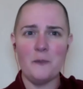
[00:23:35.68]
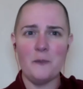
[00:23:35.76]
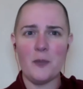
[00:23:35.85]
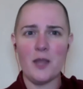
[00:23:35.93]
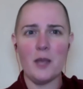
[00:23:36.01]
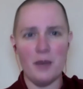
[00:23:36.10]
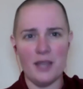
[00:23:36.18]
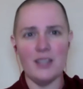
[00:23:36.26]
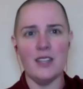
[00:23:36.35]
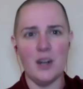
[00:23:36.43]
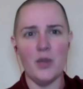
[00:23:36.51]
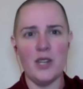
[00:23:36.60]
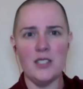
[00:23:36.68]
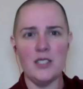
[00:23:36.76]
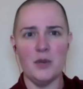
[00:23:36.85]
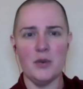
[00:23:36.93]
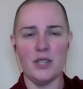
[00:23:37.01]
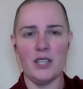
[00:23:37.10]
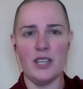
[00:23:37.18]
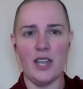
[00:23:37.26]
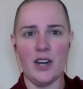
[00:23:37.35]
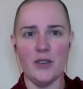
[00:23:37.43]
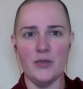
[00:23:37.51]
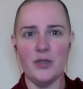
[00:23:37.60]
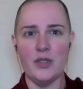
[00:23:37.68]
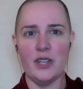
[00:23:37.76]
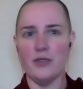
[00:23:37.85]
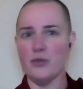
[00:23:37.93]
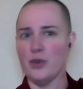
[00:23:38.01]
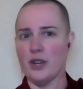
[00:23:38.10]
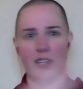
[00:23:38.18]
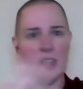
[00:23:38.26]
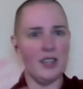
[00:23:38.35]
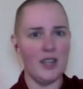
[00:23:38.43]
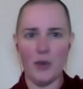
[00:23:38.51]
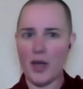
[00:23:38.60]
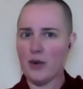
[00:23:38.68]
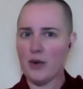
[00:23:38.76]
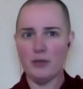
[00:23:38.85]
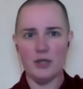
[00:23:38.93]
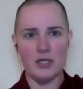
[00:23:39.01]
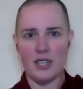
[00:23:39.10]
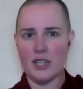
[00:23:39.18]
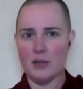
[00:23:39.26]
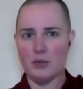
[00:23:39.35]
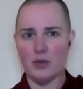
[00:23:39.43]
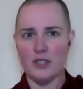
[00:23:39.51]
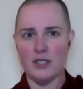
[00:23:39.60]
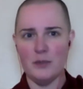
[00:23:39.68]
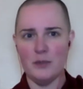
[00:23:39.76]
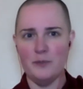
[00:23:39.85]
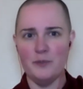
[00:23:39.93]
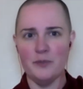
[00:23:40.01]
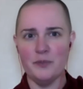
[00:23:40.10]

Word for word: But you know, we need to be really careful that if we're in any way representing Buddhism,